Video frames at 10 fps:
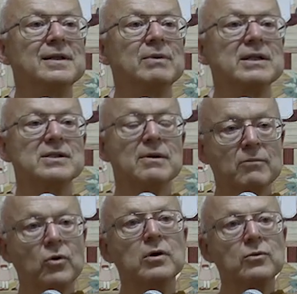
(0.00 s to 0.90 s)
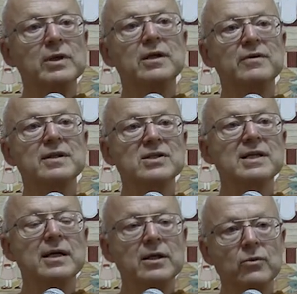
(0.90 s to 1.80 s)
But it's goodwill for the
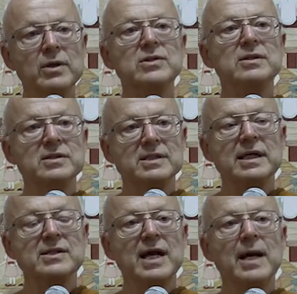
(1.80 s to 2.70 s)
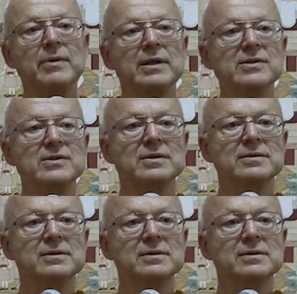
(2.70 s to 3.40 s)
snake. You wish the snake's happiness.